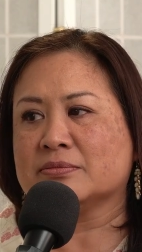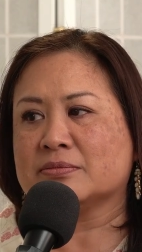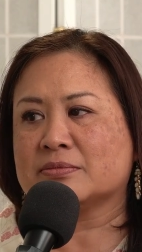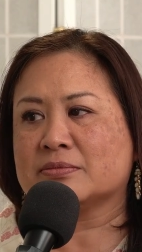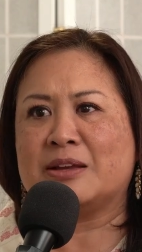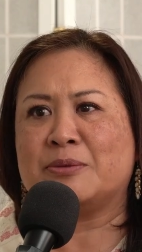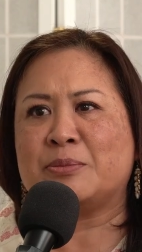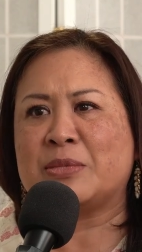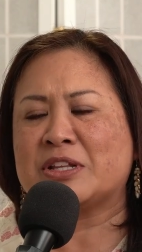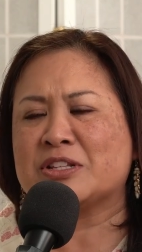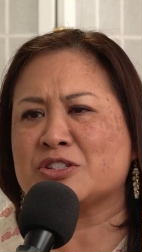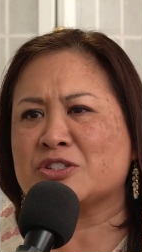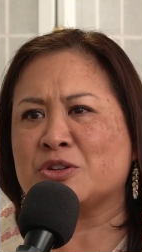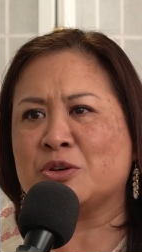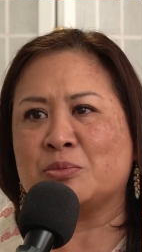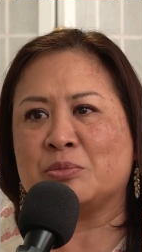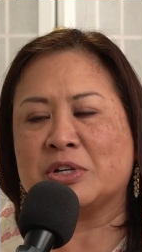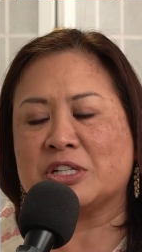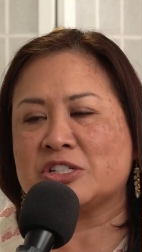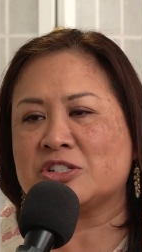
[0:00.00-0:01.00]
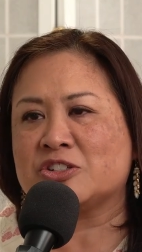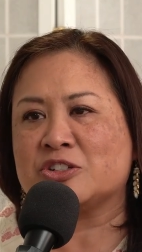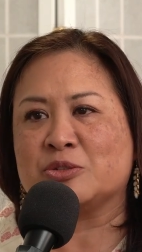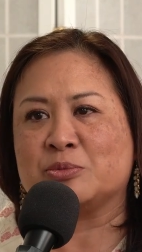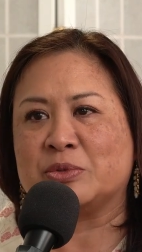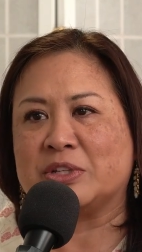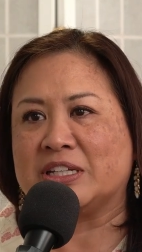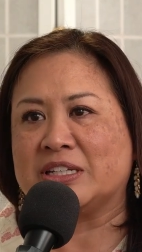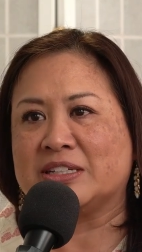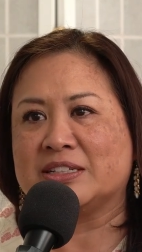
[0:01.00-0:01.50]
And that meant so much to
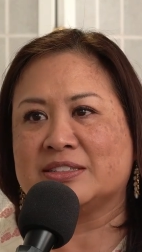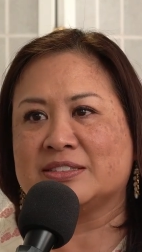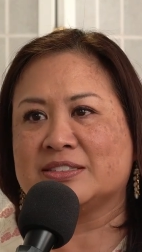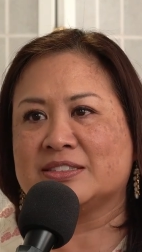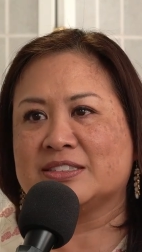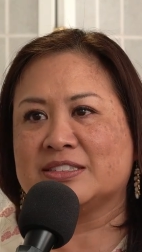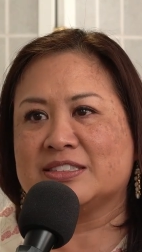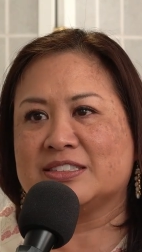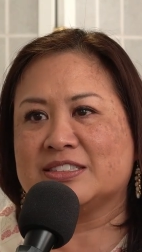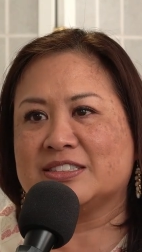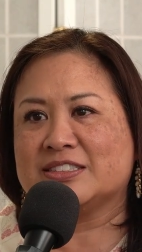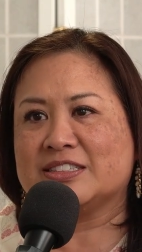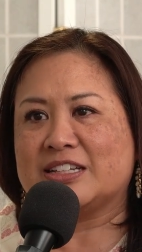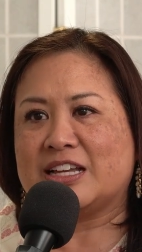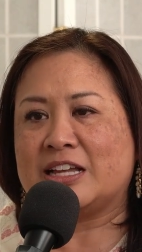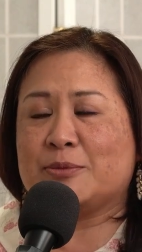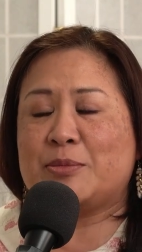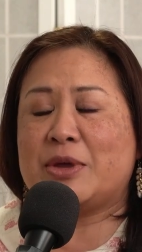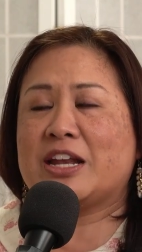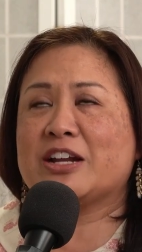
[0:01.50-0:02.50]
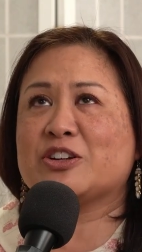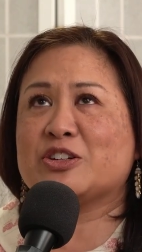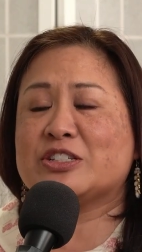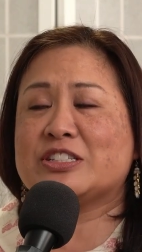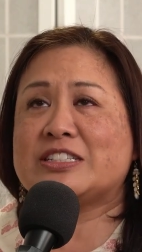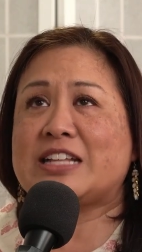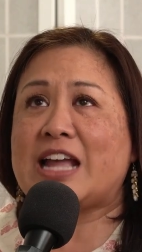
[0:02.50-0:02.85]
me. The medical